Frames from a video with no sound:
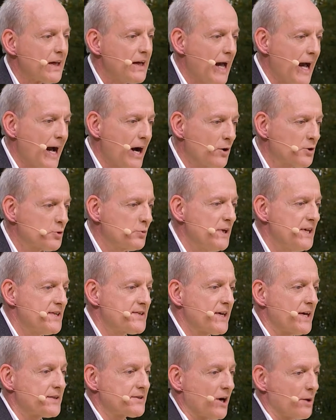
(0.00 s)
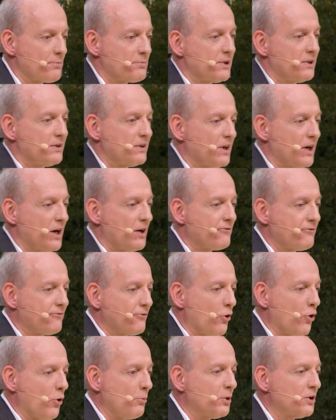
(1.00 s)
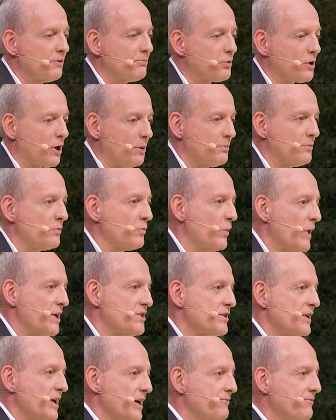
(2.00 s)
How do we set up a formal problem which,